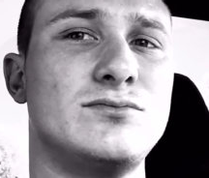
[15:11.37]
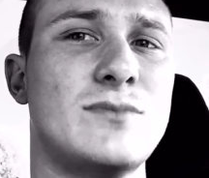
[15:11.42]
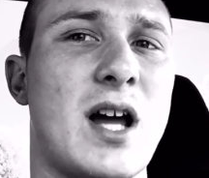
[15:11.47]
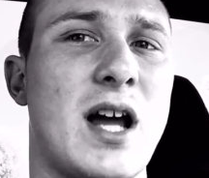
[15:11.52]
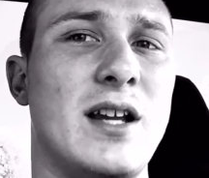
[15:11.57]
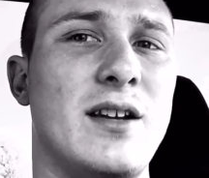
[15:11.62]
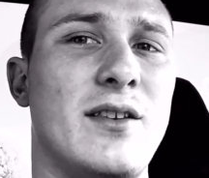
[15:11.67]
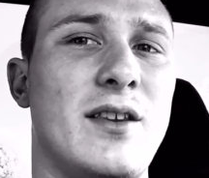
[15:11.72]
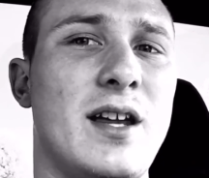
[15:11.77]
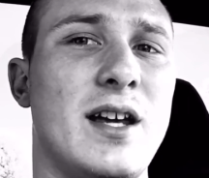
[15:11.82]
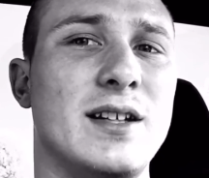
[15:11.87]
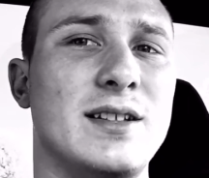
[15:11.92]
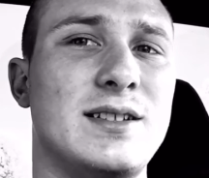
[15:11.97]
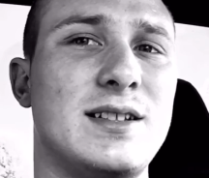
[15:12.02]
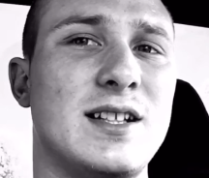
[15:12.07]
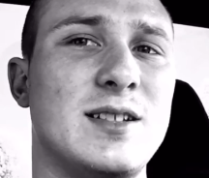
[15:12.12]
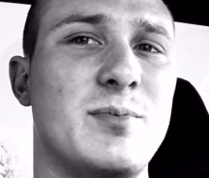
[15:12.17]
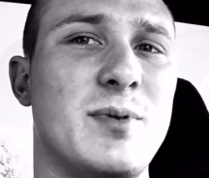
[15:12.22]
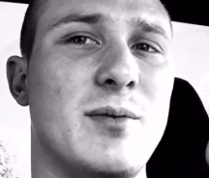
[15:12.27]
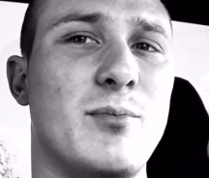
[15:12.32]
And this
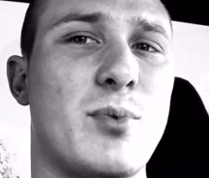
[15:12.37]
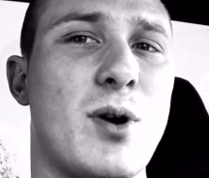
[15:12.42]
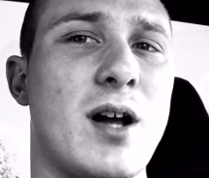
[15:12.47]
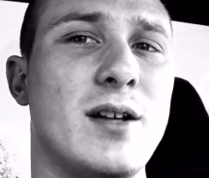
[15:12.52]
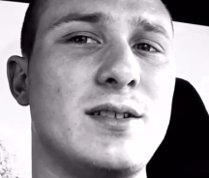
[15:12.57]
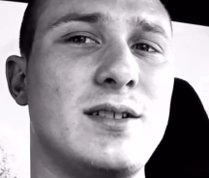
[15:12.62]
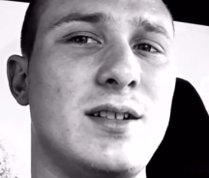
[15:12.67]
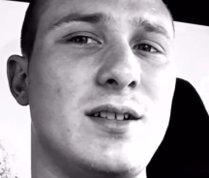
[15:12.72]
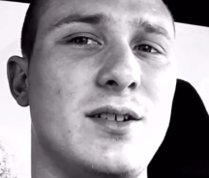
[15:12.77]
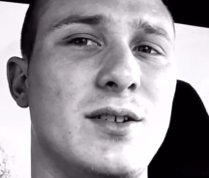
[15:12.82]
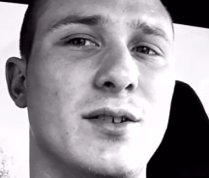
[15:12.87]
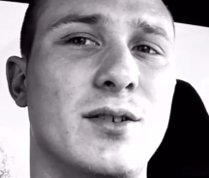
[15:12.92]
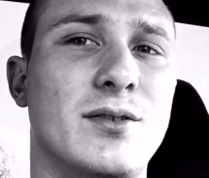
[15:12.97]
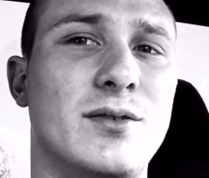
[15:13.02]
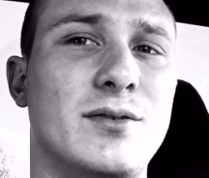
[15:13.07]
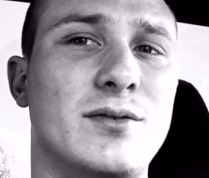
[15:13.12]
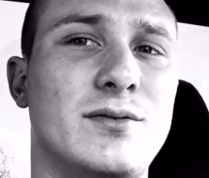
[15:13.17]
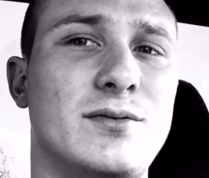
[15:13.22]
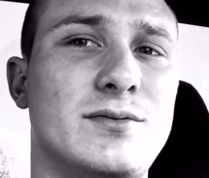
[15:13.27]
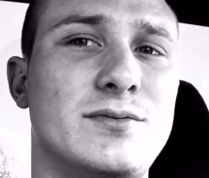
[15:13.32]
has been brought to you
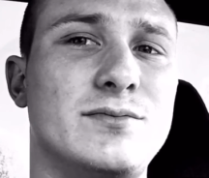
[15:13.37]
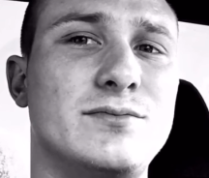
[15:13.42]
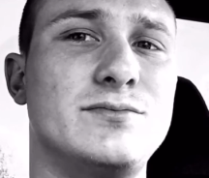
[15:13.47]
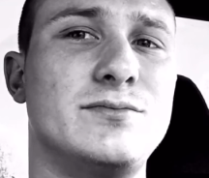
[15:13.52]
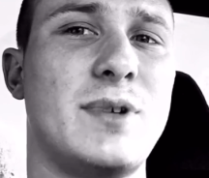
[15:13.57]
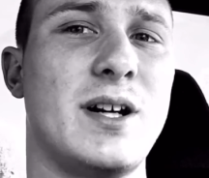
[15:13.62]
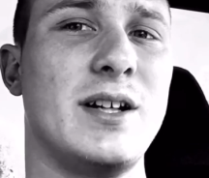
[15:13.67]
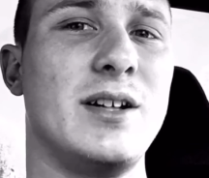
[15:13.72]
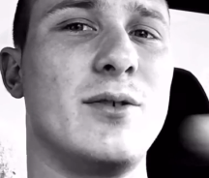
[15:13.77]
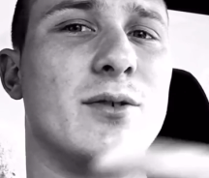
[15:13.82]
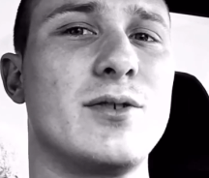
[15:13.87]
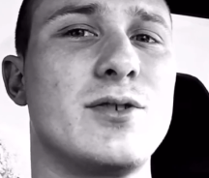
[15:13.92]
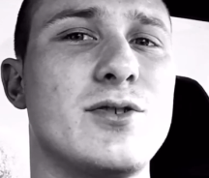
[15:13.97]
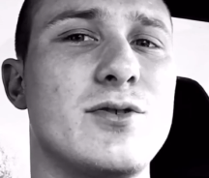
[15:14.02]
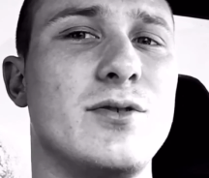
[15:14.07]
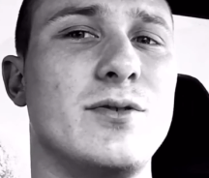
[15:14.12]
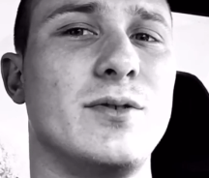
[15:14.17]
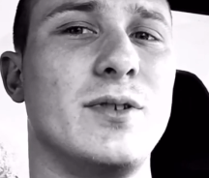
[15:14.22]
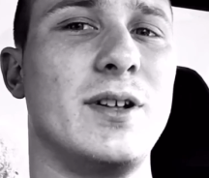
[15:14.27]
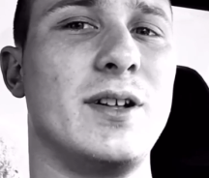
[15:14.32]
by yours
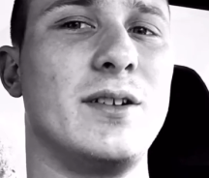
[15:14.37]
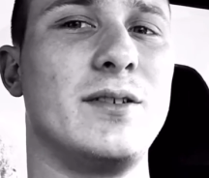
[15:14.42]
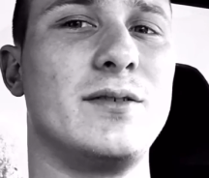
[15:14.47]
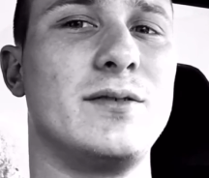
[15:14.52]
truly.